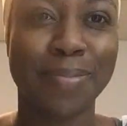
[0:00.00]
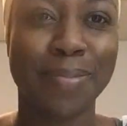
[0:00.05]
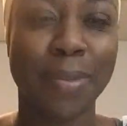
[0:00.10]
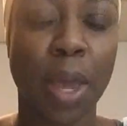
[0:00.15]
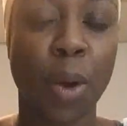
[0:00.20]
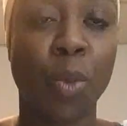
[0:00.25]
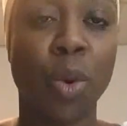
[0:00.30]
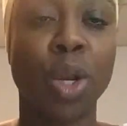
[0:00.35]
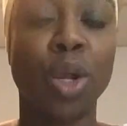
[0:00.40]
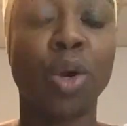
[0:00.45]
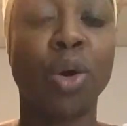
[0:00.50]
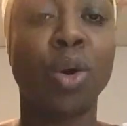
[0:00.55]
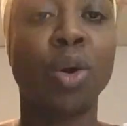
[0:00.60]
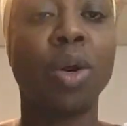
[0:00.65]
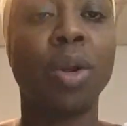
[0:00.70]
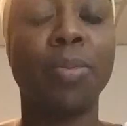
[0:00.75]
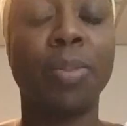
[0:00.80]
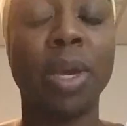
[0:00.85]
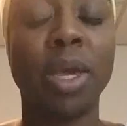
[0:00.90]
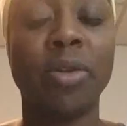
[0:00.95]
And when you're
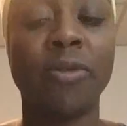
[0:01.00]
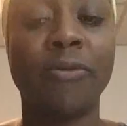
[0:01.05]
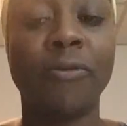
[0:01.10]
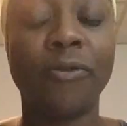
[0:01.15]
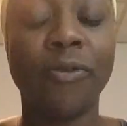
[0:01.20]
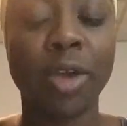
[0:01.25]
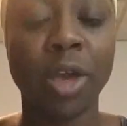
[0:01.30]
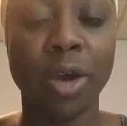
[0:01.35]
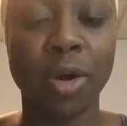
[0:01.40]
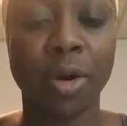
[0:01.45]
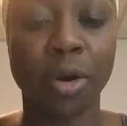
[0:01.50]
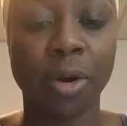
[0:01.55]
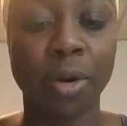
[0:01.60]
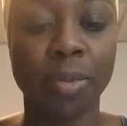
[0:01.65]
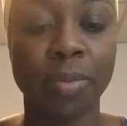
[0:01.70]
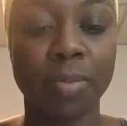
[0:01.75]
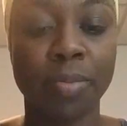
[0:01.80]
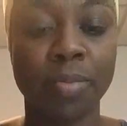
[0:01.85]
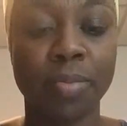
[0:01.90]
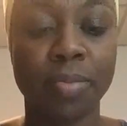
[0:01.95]
going to be in
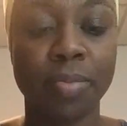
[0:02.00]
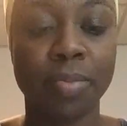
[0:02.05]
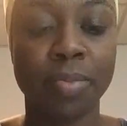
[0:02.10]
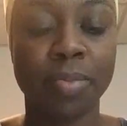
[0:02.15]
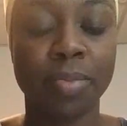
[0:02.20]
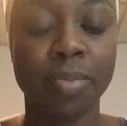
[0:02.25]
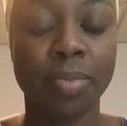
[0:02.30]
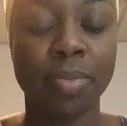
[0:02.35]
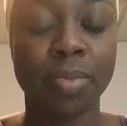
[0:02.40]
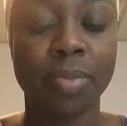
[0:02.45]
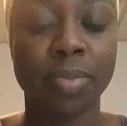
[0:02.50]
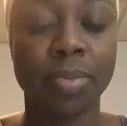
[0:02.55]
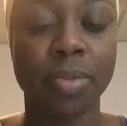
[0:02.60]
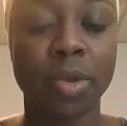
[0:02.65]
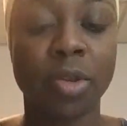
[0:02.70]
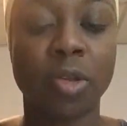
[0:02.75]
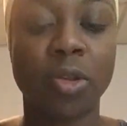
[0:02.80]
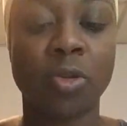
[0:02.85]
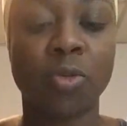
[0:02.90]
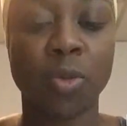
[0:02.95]
fear,
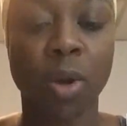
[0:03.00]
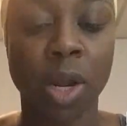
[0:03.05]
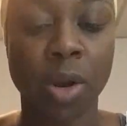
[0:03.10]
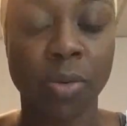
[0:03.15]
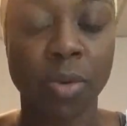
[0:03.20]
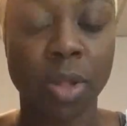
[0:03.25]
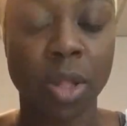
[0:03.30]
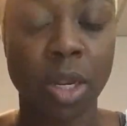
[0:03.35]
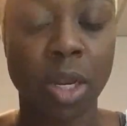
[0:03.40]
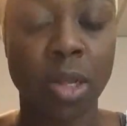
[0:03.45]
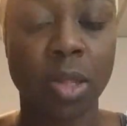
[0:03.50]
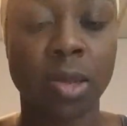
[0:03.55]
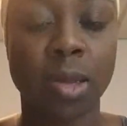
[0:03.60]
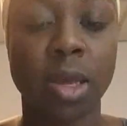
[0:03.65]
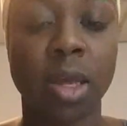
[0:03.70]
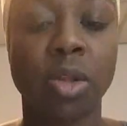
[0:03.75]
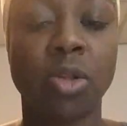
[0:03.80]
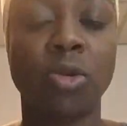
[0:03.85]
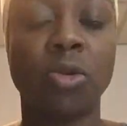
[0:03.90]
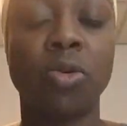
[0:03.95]
this is what I really need to
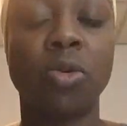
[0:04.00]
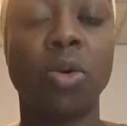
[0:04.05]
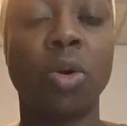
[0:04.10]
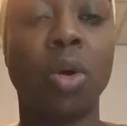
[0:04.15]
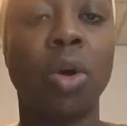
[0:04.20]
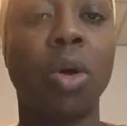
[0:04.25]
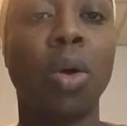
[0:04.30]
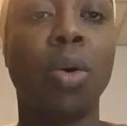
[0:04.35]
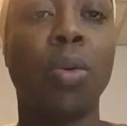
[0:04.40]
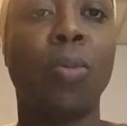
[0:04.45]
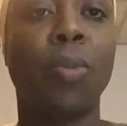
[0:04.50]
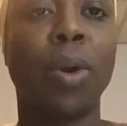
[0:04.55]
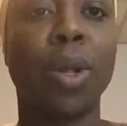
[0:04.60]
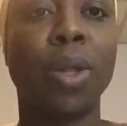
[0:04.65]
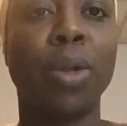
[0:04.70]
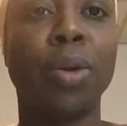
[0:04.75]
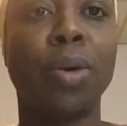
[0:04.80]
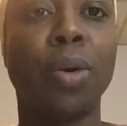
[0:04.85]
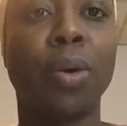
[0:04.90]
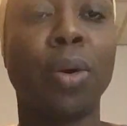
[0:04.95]
get to.
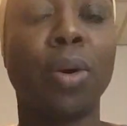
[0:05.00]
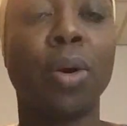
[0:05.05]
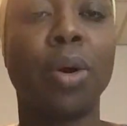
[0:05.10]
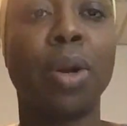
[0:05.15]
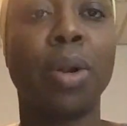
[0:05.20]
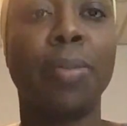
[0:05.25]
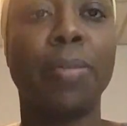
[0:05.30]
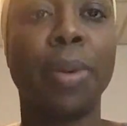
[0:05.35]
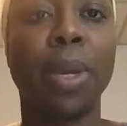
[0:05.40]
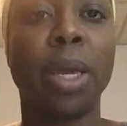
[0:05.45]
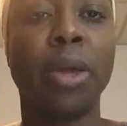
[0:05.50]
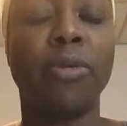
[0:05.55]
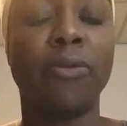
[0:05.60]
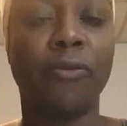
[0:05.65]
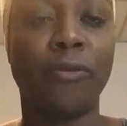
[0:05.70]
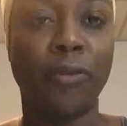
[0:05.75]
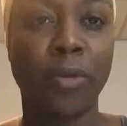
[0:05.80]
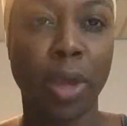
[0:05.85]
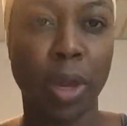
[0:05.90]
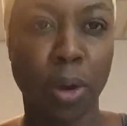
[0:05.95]
When you're going to be in
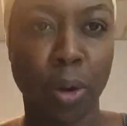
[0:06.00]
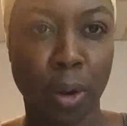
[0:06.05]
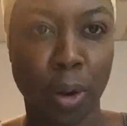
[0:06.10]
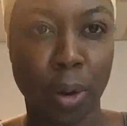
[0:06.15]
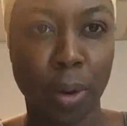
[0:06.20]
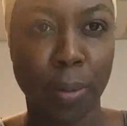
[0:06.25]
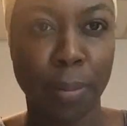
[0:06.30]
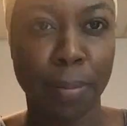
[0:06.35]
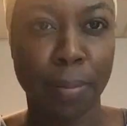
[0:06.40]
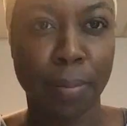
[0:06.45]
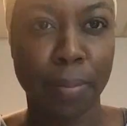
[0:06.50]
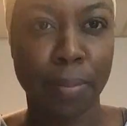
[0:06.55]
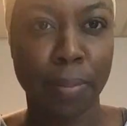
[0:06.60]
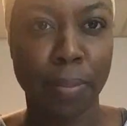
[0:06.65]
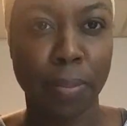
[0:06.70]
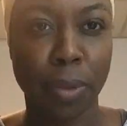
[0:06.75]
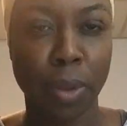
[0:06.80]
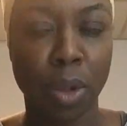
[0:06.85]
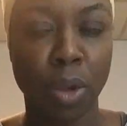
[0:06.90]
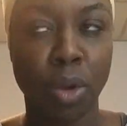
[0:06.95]
fear,
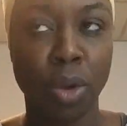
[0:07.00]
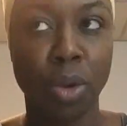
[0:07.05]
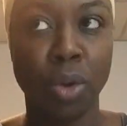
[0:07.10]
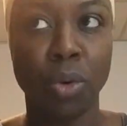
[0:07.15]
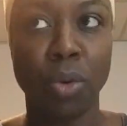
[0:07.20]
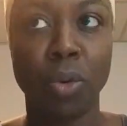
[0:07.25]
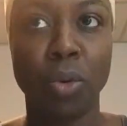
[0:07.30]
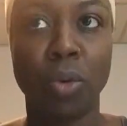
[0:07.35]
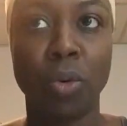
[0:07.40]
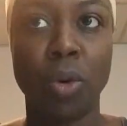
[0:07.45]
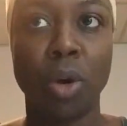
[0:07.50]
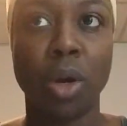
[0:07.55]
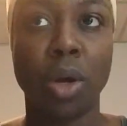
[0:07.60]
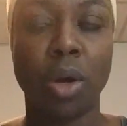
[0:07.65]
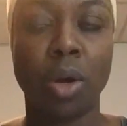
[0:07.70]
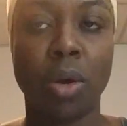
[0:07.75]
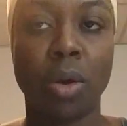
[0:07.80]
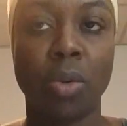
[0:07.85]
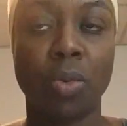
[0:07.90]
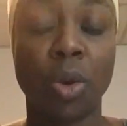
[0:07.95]

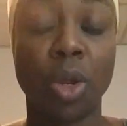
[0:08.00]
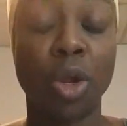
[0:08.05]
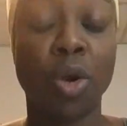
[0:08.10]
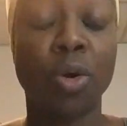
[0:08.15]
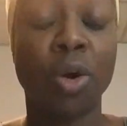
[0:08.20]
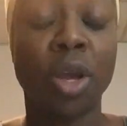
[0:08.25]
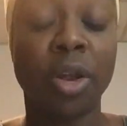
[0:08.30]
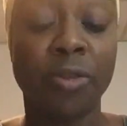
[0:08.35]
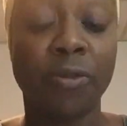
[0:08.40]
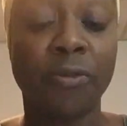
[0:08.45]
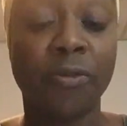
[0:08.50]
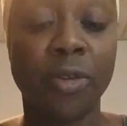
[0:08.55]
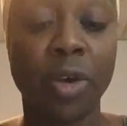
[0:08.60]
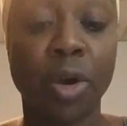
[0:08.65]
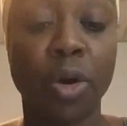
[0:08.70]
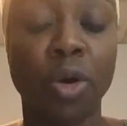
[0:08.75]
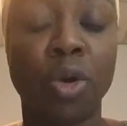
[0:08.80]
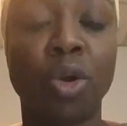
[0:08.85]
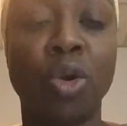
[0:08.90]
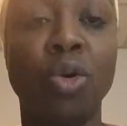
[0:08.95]
when you're in
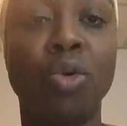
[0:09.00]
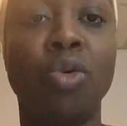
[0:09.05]
fear,